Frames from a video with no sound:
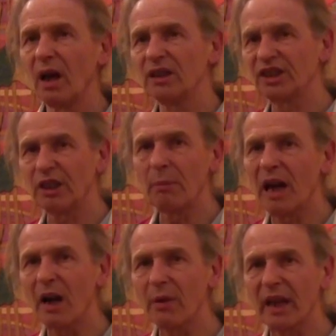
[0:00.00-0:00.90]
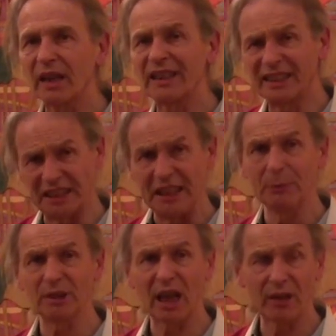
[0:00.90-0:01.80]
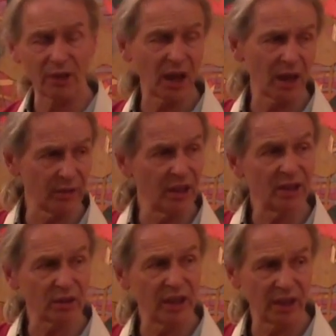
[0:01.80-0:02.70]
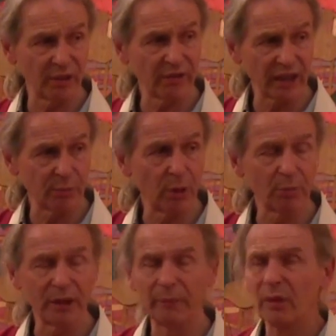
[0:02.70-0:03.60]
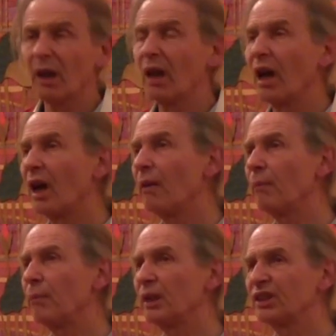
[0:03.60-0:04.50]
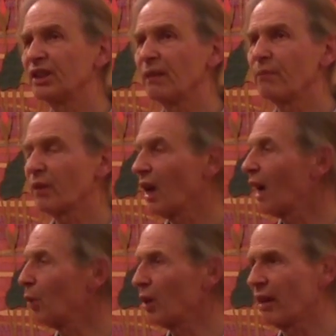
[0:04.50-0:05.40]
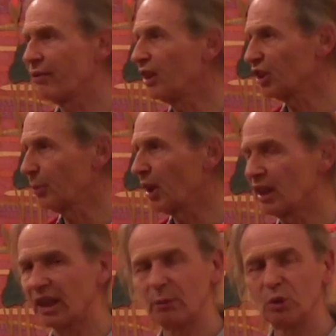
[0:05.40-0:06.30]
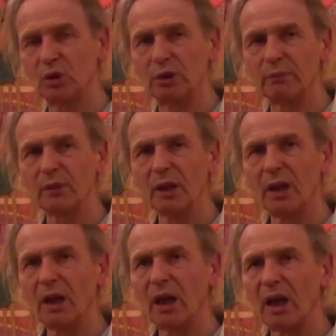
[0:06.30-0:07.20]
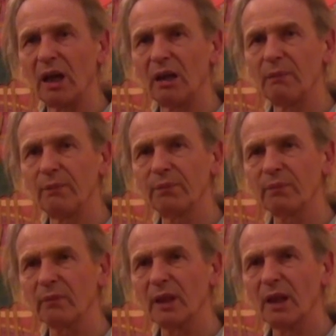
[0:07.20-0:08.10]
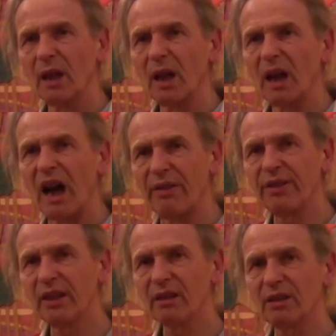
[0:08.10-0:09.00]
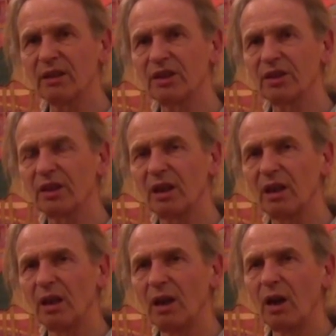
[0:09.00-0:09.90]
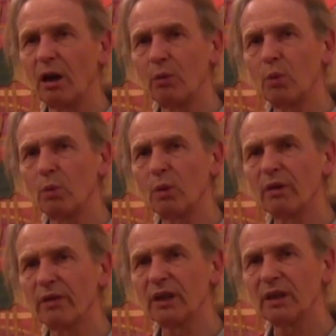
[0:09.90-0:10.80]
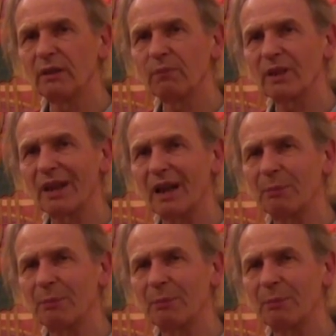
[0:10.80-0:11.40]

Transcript: Somehow that it seems to have a kind of integrating effect upon me. But I'm not that fussed about it anymore. I think that one of the... I